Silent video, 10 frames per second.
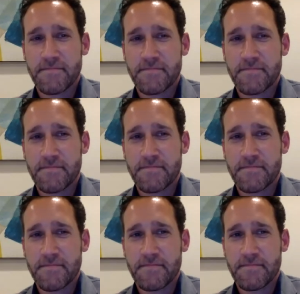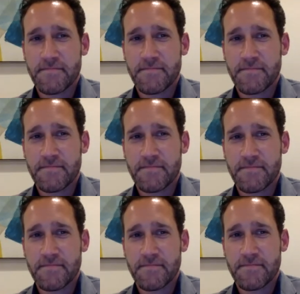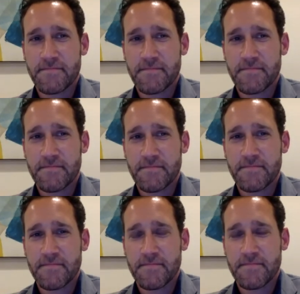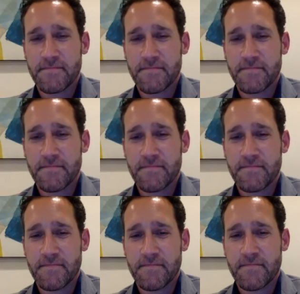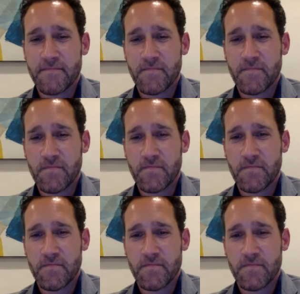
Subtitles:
This person isn't speaking.